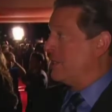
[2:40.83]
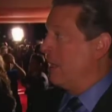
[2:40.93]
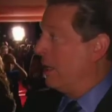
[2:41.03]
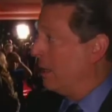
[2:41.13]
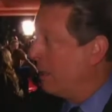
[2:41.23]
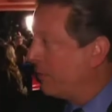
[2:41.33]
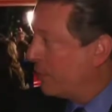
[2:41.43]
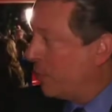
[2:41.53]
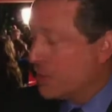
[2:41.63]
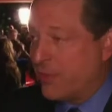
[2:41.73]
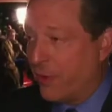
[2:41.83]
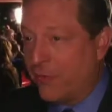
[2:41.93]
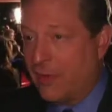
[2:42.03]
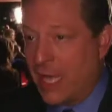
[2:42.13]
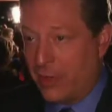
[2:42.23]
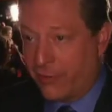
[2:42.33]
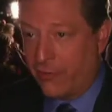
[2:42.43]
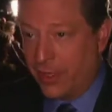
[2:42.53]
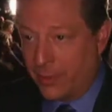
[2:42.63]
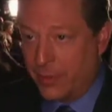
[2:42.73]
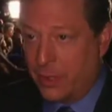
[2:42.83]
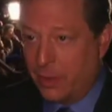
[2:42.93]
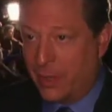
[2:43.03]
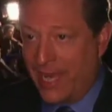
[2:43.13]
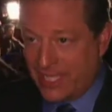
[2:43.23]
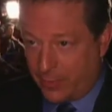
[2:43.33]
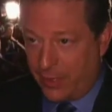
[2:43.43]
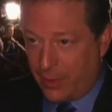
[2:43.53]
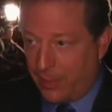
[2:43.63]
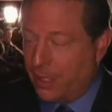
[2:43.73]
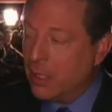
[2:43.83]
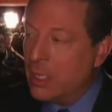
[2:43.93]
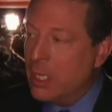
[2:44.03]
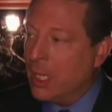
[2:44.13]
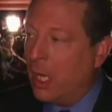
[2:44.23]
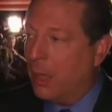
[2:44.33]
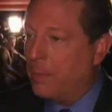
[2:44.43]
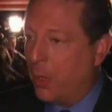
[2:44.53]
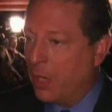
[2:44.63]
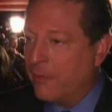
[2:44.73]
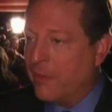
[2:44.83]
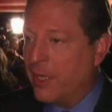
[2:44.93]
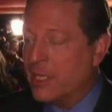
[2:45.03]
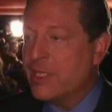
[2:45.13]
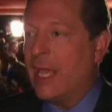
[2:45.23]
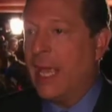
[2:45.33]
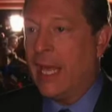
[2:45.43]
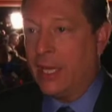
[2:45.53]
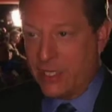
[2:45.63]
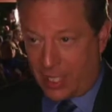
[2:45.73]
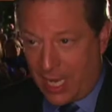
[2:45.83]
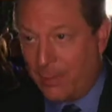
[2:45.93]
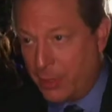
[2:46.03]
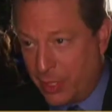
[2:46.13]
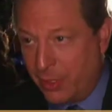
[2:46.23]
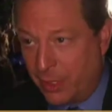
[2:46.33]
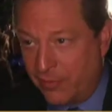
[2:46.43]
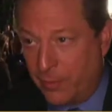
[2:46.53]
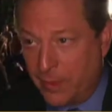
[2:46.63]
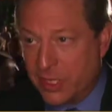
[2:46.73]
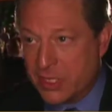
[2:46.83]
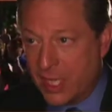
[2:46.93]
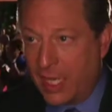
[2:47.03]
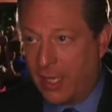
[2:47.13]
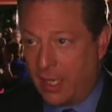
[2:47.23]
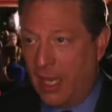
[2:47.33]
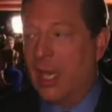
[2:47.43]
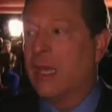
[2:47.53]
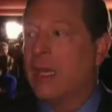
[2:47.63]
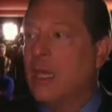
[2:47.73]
It's, of course, very flattering for them to ask me to be a part of this, and it's an opportunity for me to say again